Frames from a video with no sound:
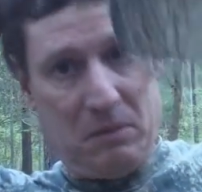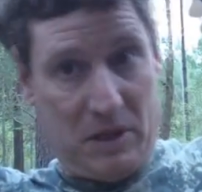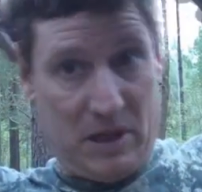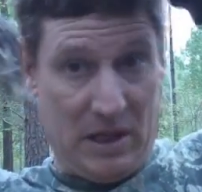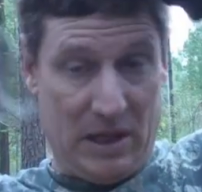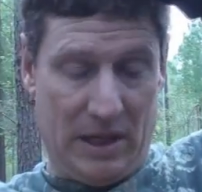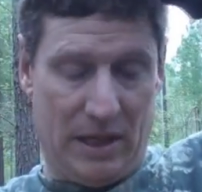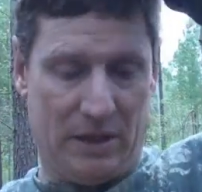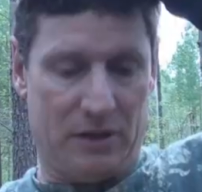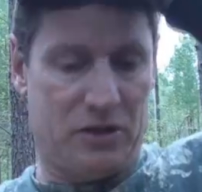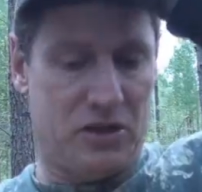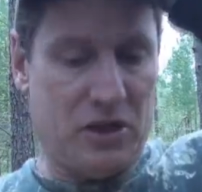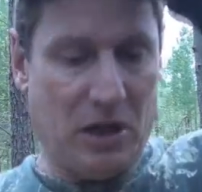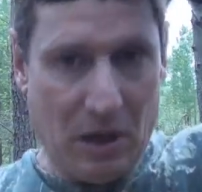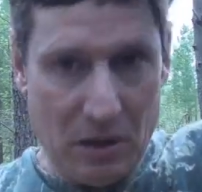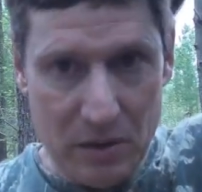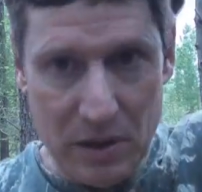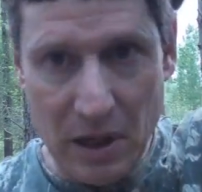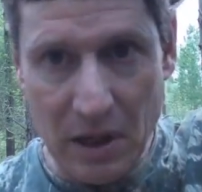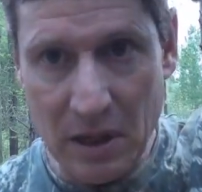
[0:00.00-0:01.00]
Get out and
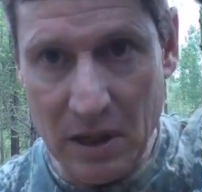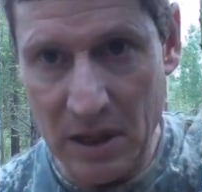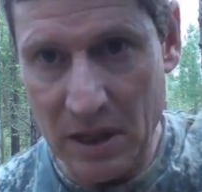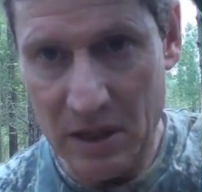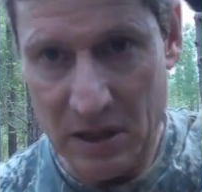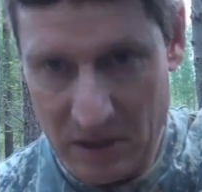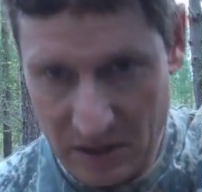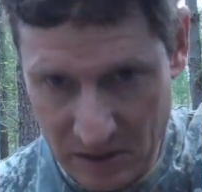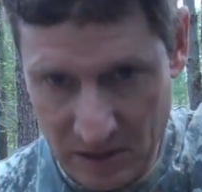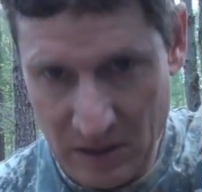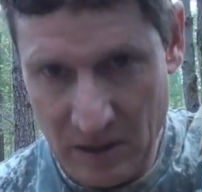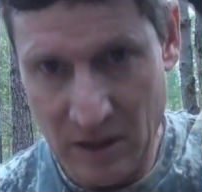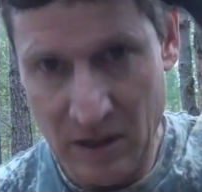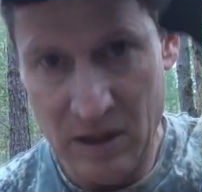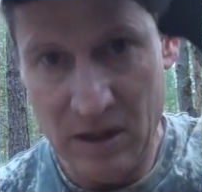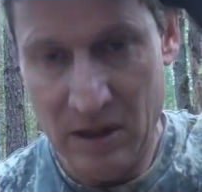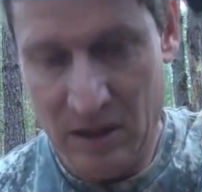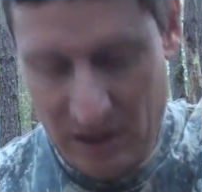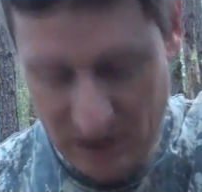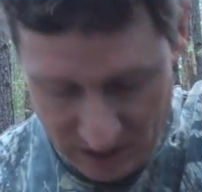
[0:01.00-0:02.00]
show you
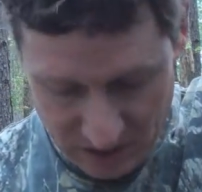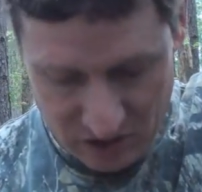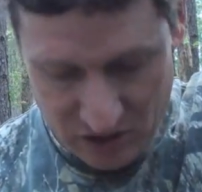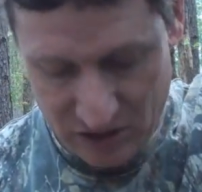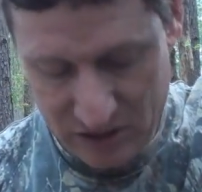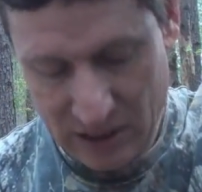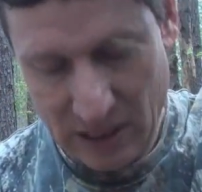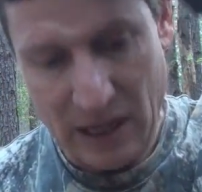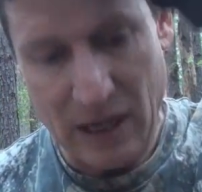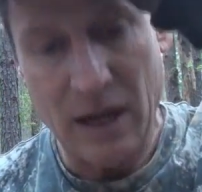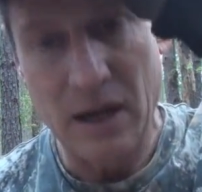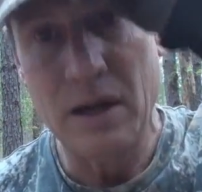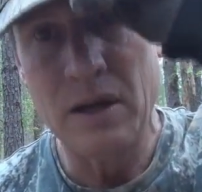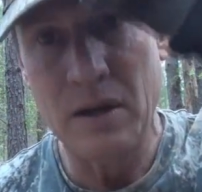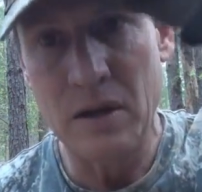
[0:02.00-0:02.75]
just how